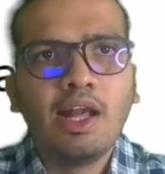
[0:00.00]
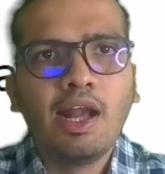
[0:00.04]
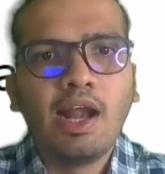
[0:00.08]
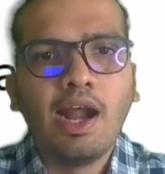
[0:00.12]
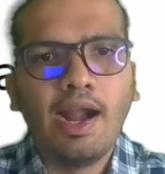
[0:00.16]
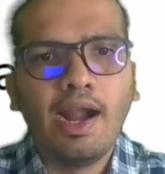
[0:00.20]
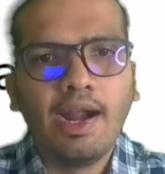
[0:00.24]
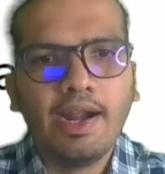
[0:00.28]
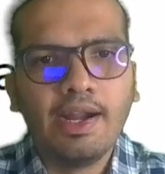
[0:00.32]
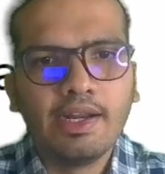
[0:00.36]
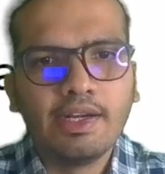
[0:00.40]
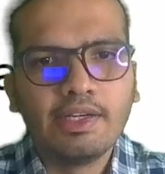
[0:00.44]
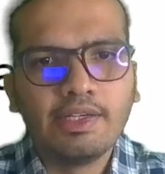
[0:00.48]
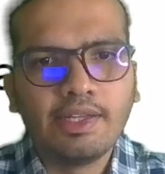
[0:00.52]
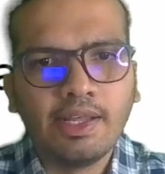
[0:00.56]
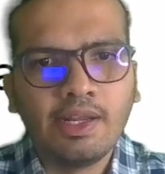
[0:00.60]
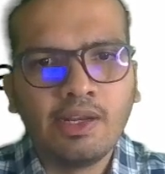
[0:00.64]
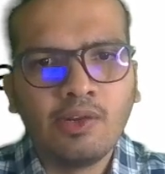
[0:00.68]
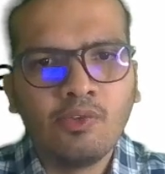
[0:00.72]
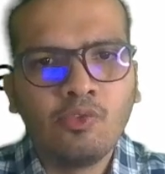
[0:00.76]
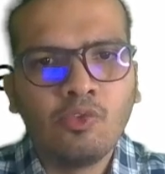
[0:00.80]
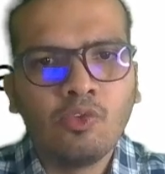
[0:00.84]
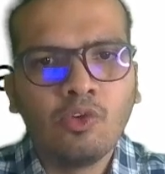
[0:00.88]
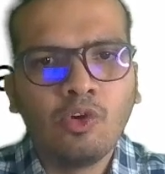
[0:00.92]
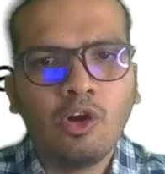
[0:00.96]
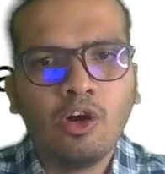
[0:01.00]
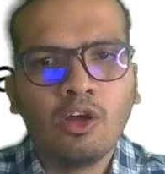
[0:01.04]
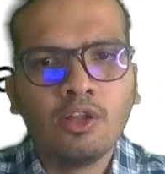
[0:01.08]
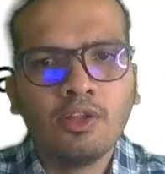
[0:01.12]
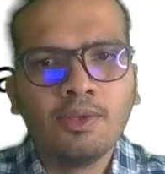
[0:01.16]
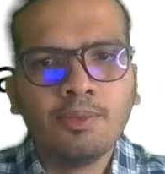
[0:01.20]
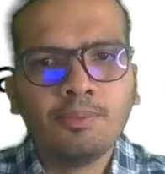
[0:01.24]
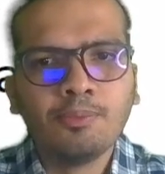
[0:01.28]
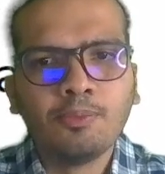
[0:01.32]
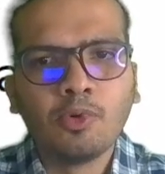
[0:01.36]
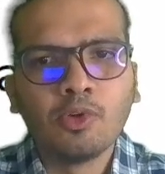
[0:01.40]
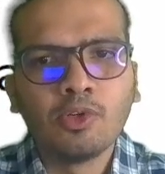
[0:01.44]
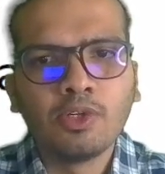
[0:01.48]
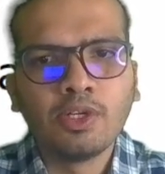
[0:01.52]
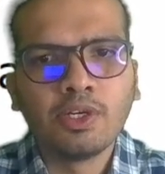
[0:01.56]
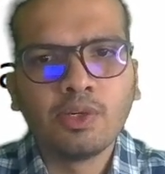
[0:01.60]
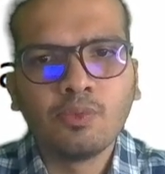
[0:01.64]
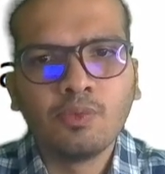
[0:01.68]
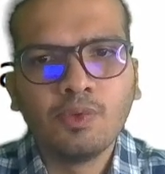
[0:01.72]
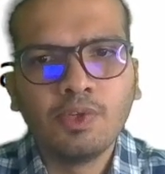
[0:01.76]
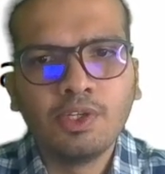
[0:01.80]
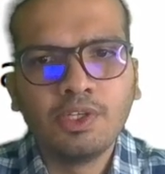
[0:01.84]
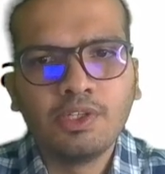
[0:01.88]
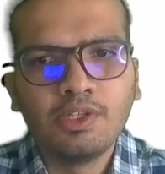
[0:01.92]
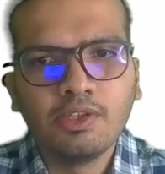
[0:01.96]
higher tariff on imported
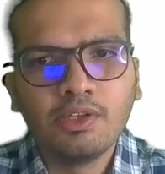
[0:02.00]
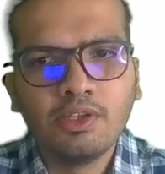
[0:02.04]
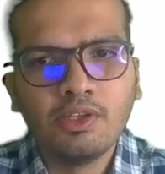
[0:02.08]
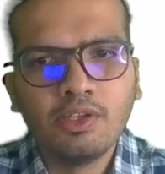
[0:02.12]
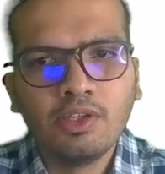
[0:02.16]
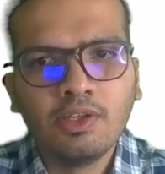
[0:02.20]
wheat